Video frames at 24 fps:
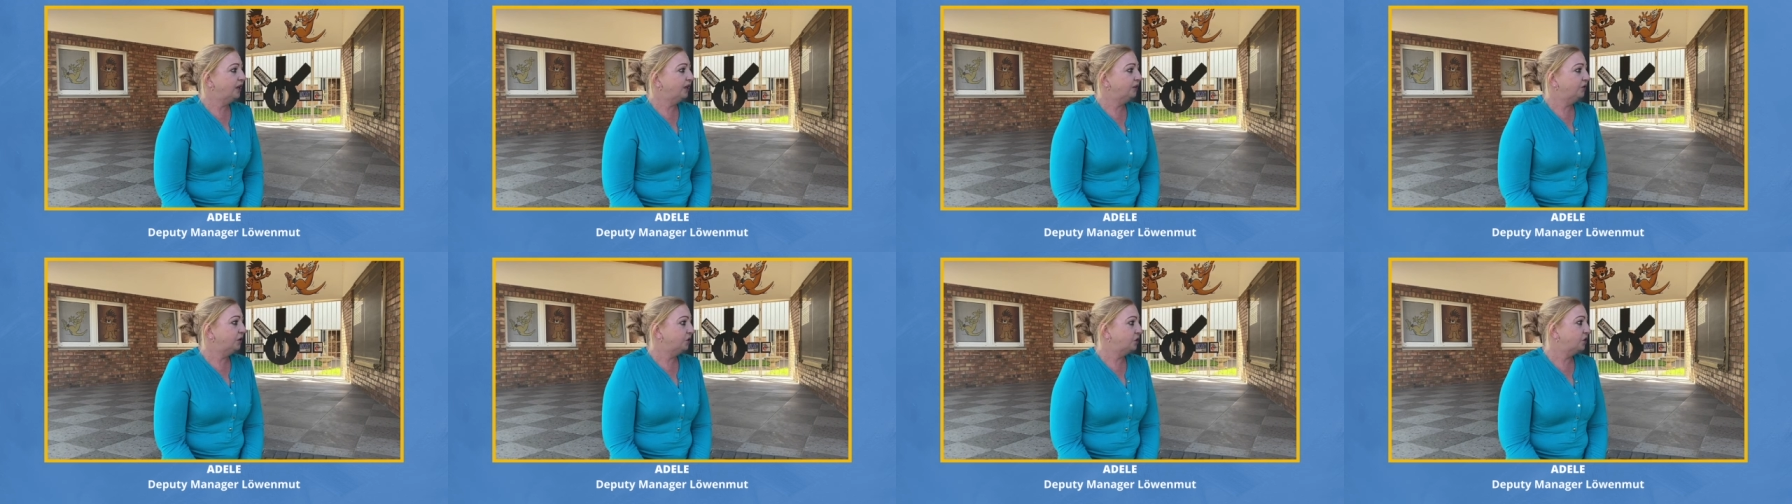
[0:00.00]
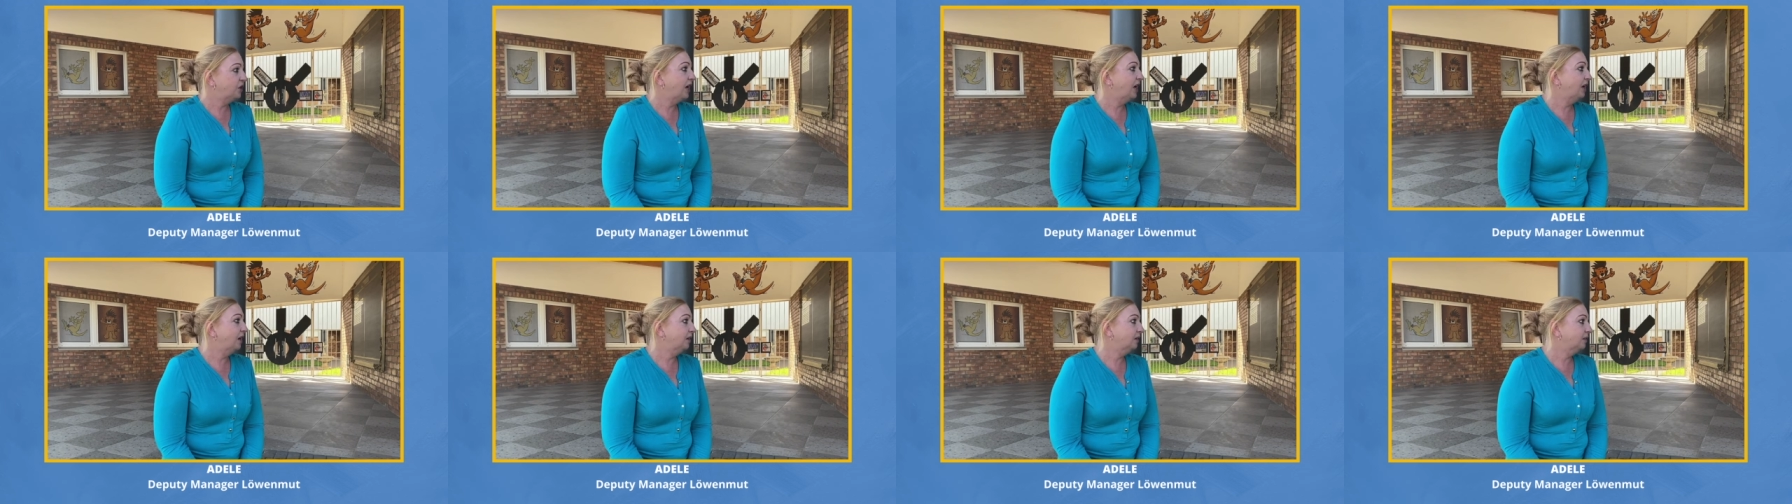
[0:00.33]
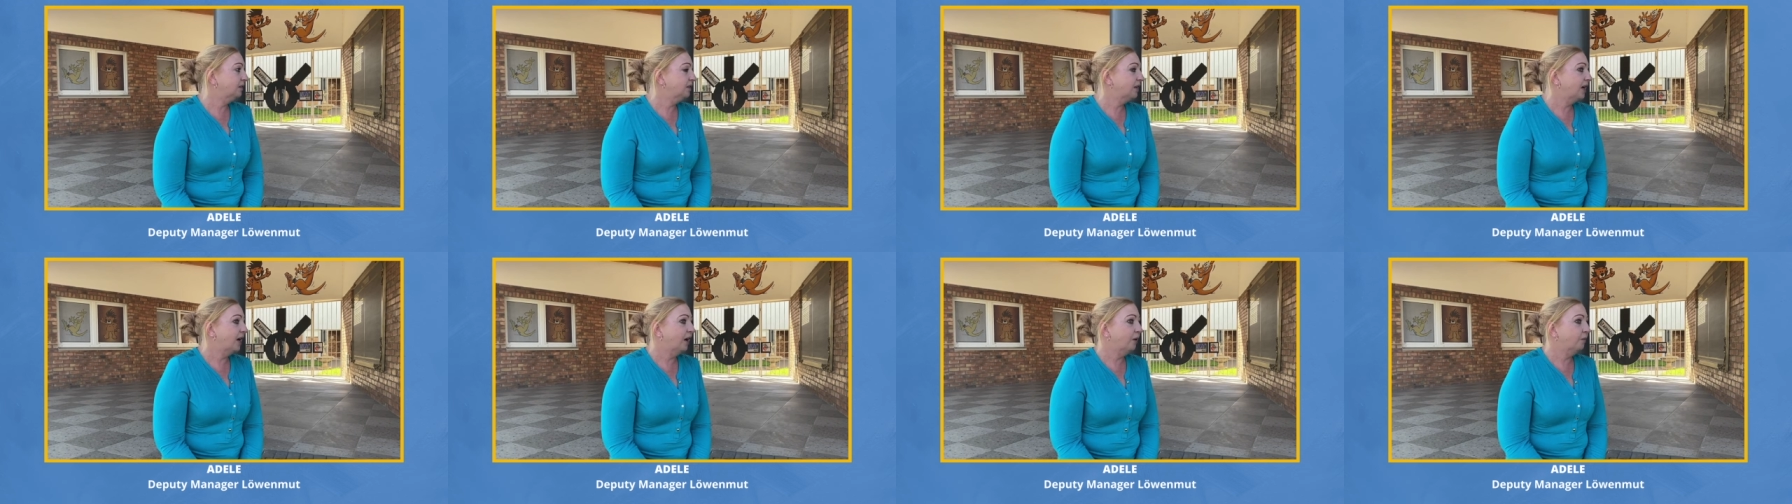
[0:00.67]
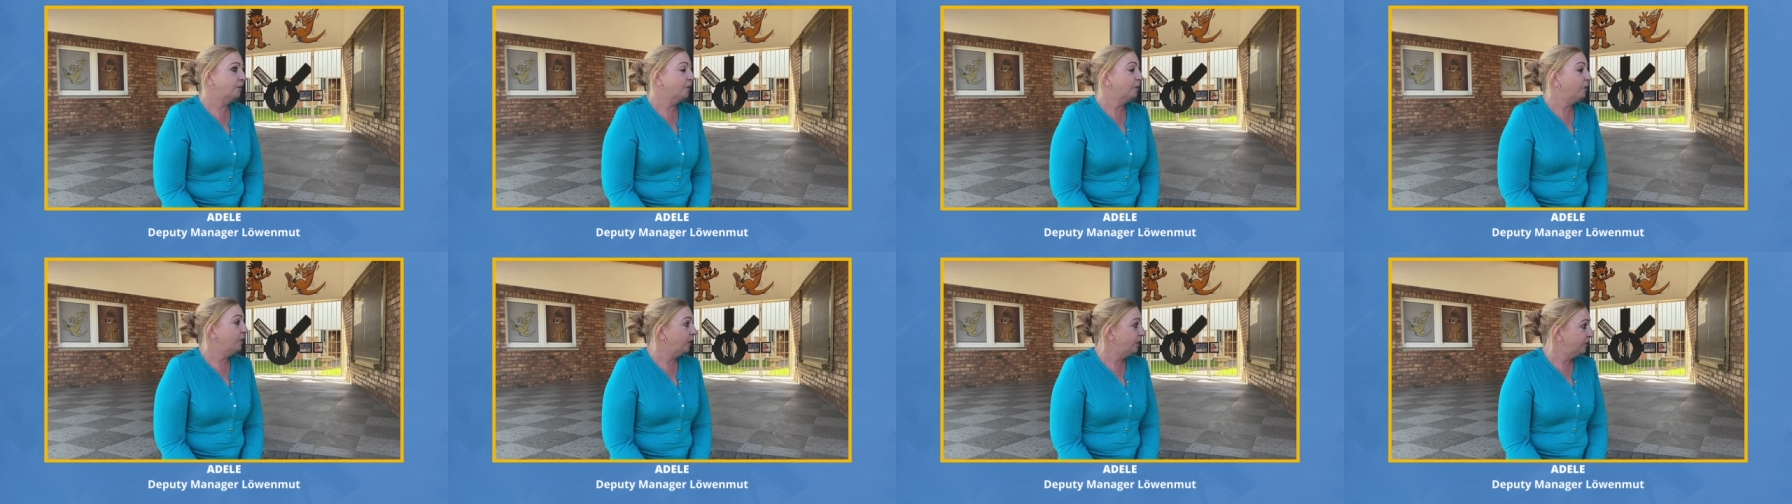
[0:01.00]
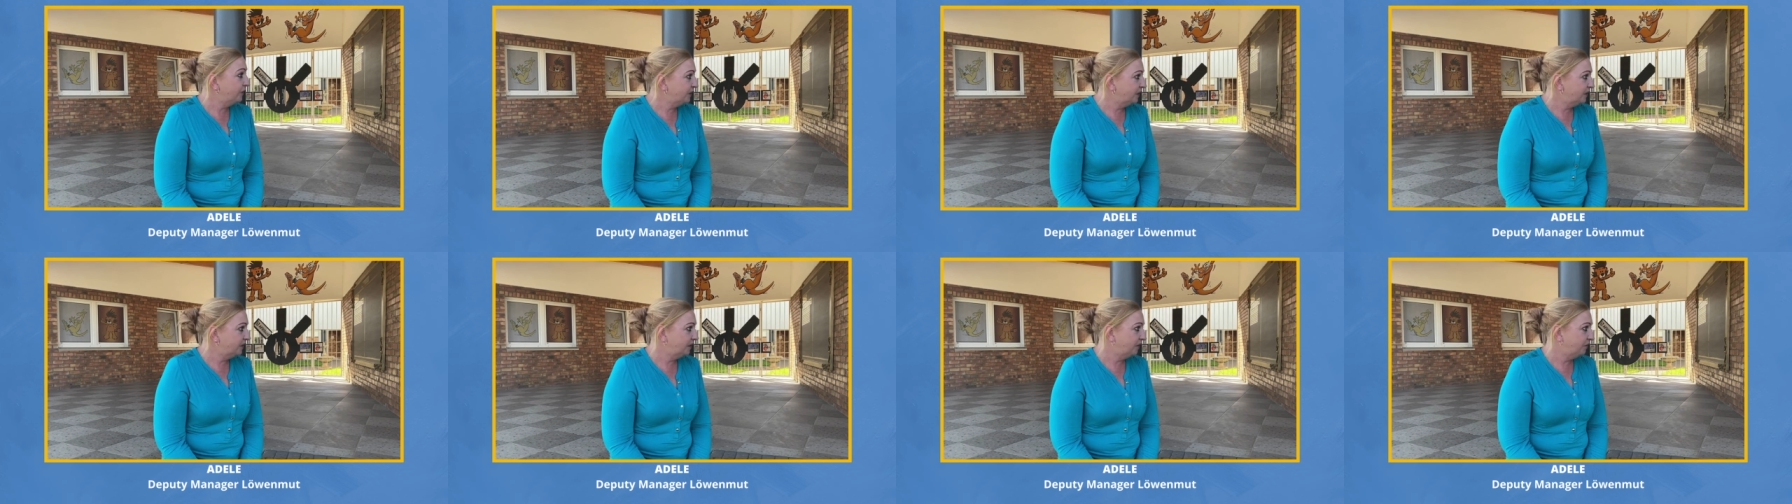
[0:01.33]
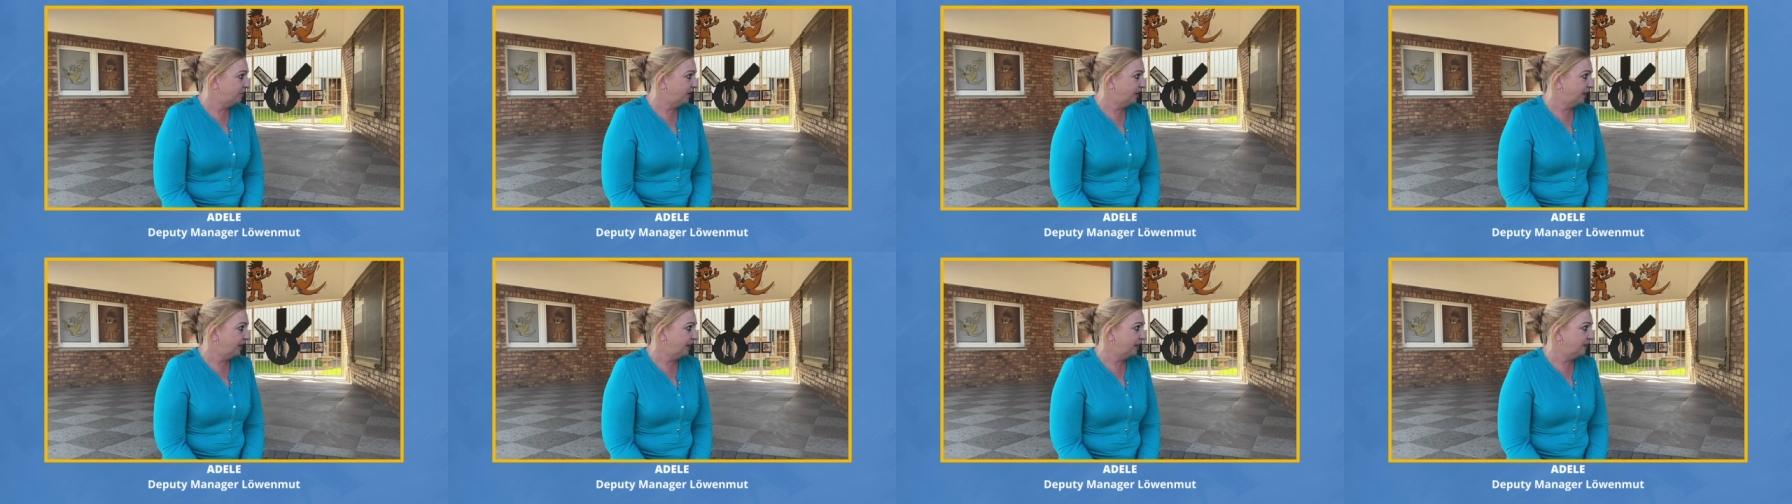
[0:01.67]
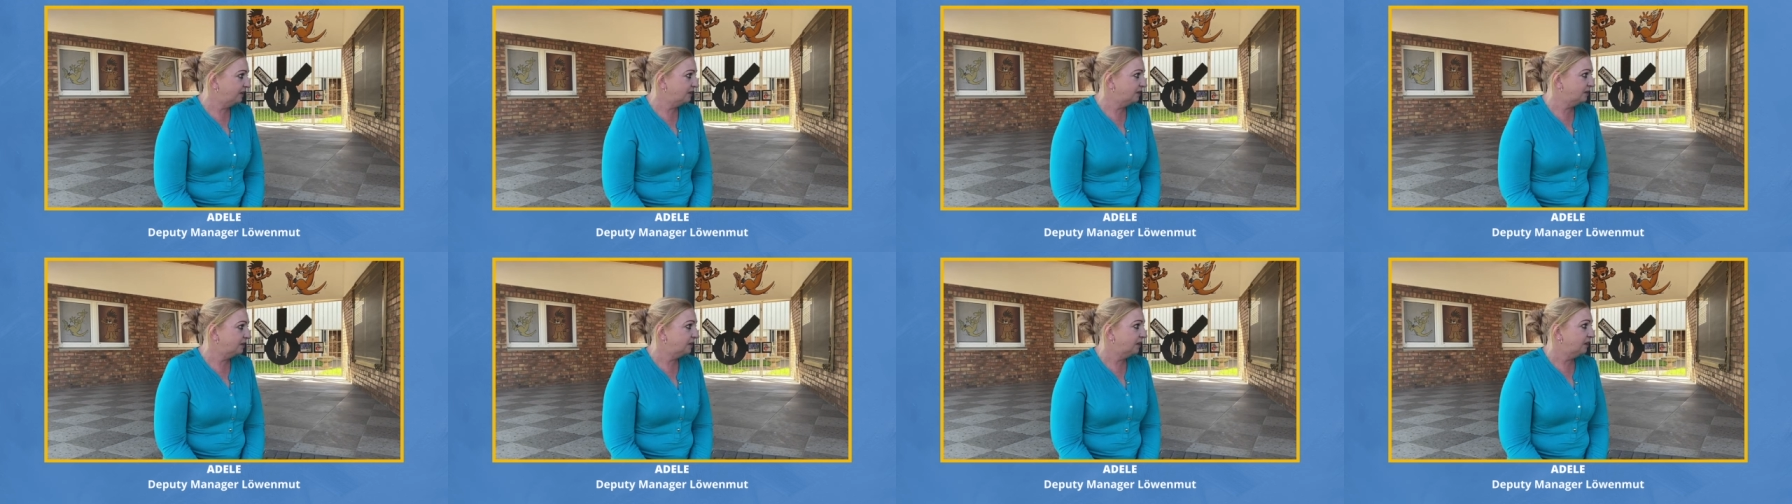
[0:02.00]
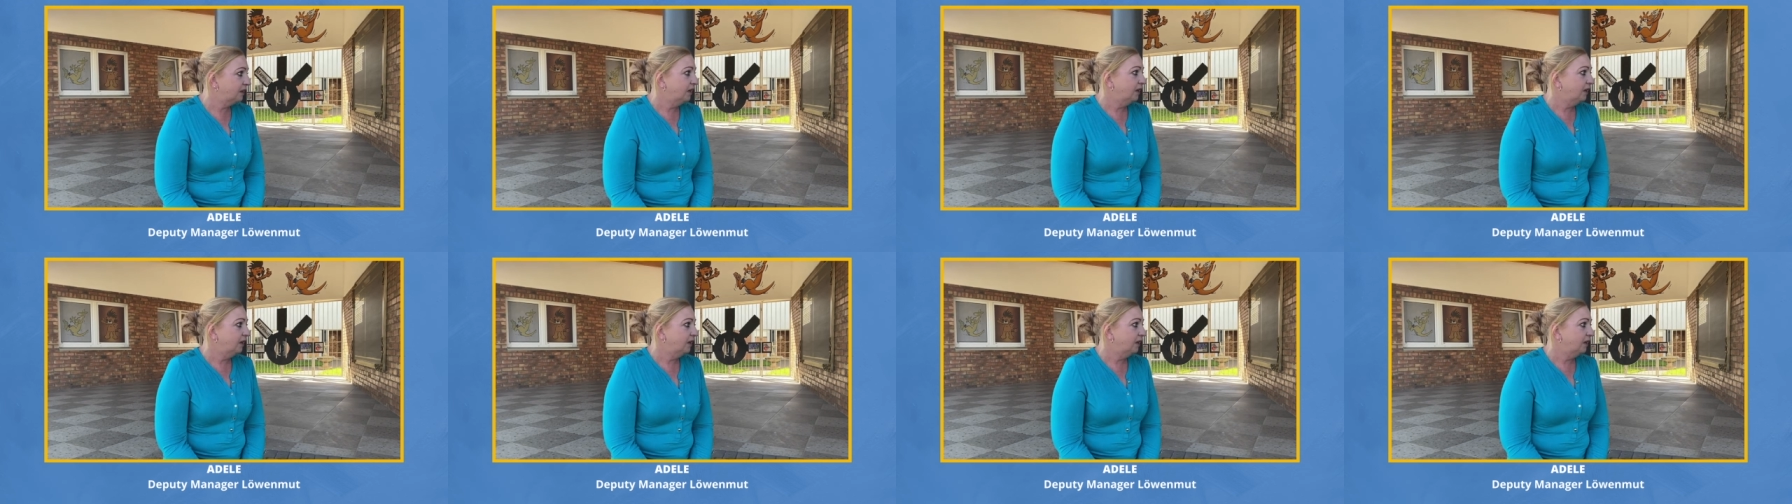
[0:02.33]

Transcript: to get the child um, a birth certificate,